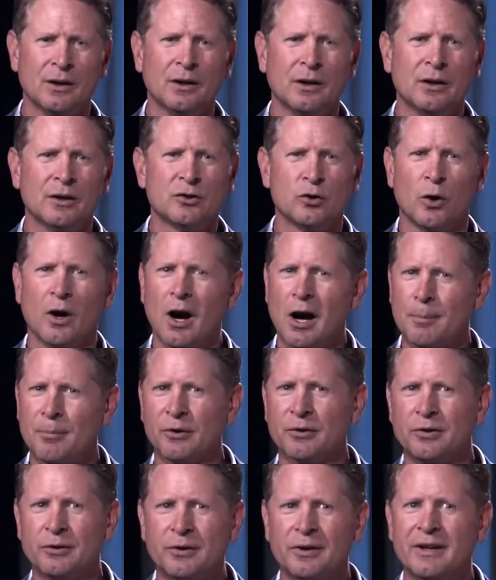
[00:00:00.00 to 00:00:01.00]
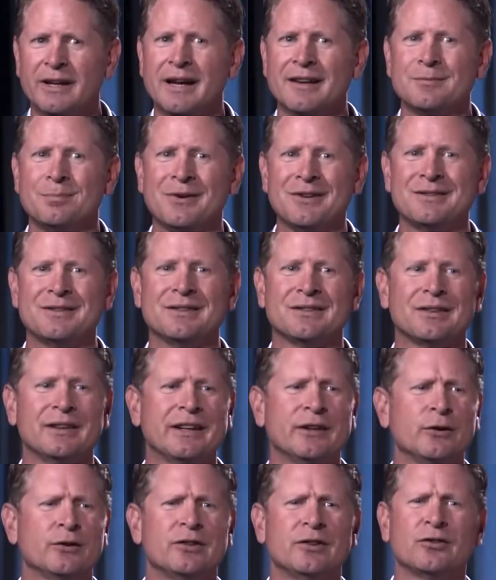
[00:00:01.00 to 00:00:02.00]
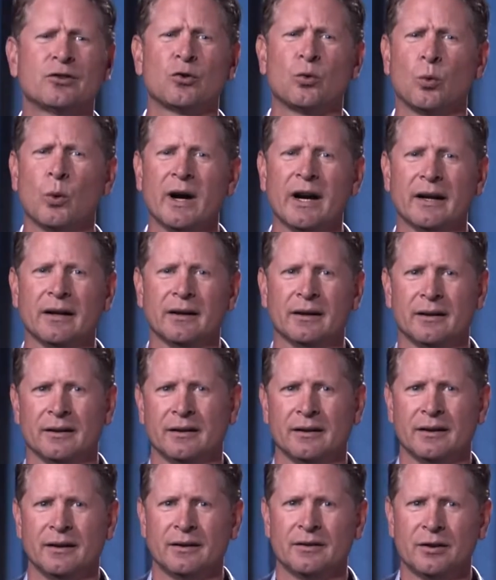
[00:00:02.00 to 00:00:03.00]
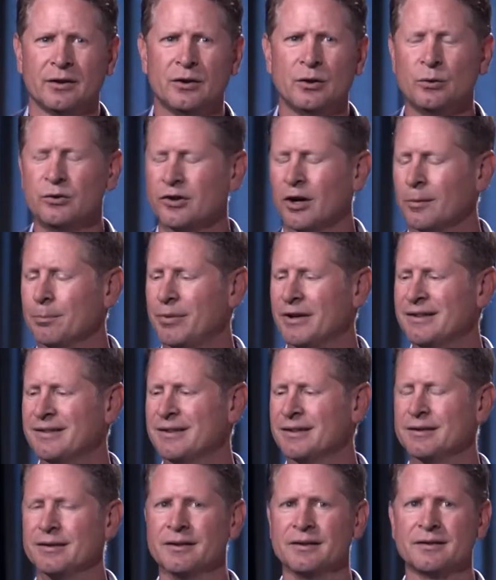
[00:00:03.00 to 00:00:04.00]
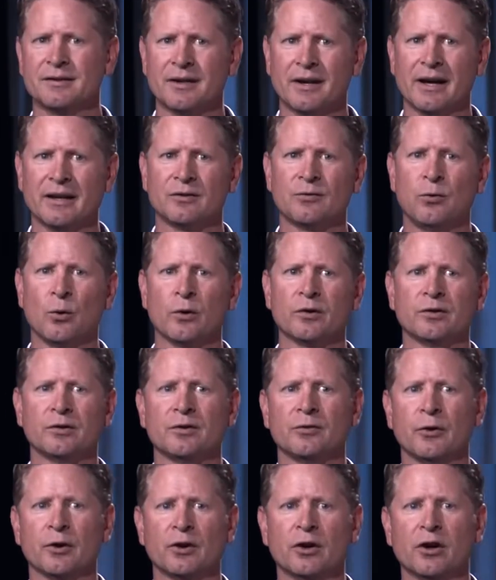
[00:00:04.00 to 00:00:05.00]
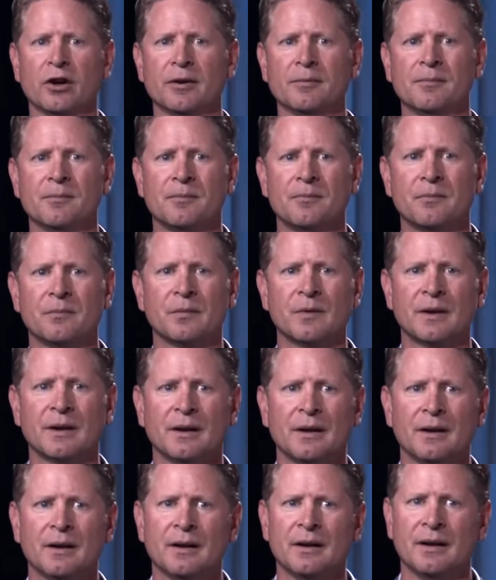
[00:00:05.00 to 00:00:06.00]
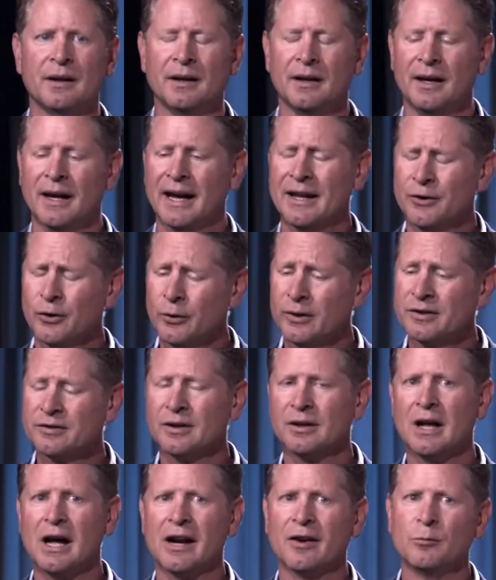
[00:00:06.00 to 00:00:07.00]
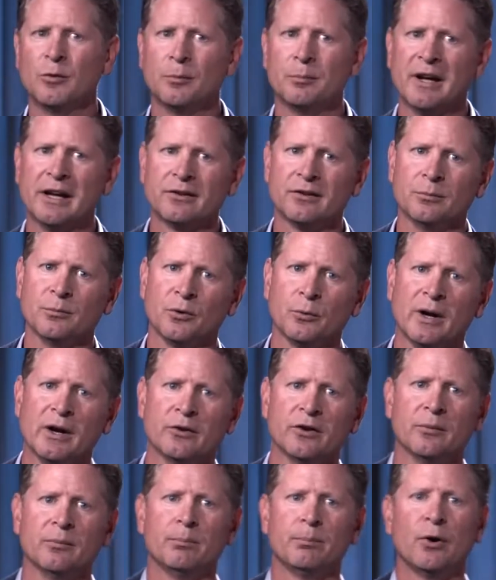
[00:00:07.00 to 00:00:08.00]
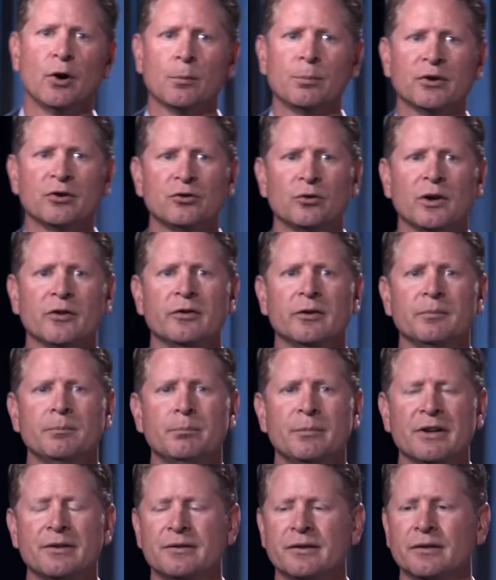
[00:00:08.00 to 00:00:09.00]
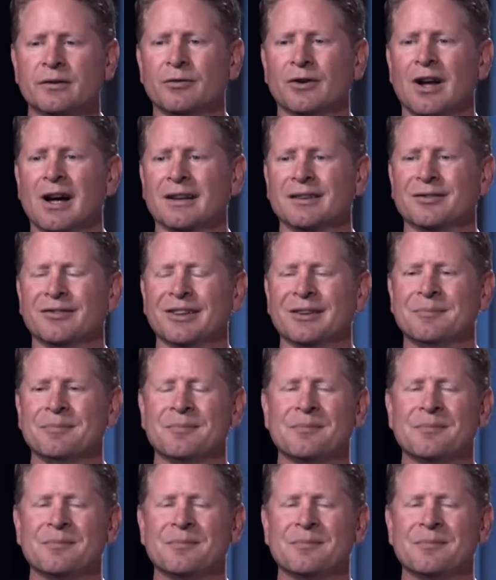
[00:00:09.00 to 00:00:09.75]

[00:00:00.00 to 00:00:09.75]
So our opportunity as business leaders is great to use our businesses as forces for good. And there is a lot of momentum around the purpose-driven business philosophy.